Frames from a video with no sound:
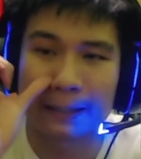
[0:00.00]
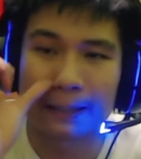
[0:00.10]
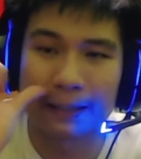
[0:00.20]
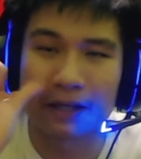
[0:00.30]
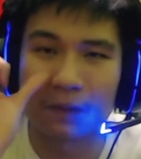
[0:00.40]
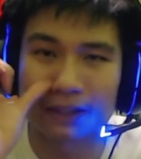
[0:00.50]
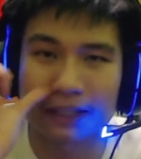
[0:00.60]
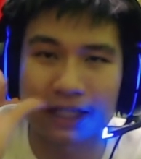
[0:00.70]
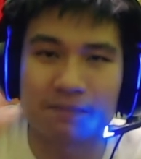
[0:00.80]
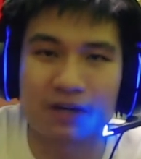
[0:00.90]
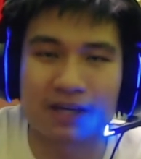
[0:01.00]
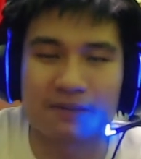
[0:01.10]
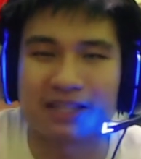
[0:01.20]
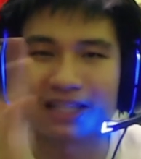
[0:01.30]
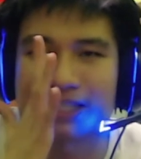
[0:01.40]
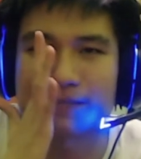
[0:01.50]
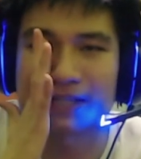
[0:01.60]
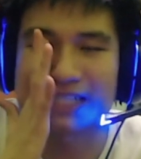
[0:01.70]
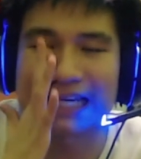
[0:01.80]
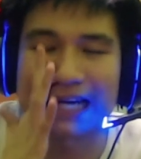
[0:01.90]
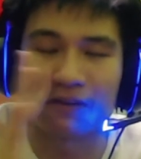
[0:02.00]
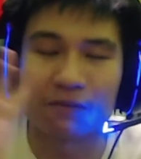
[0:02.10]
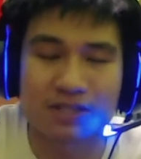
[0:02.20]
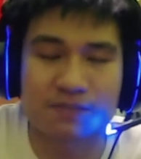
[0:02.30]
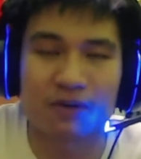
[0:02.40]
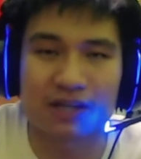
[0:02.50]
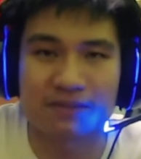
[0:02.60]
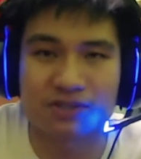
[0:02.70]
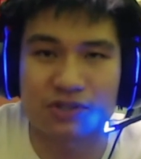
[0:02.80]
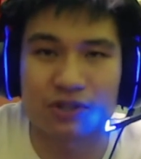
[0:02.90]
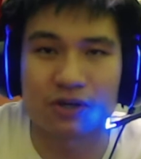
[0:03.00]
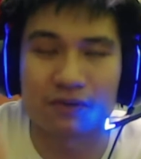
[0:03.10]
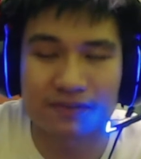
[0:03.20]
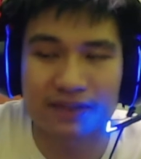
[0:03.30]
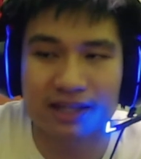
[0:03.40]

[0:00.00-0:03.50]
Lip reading: know what kind of Pokemon it is, because again, I don't watch Pokemon show.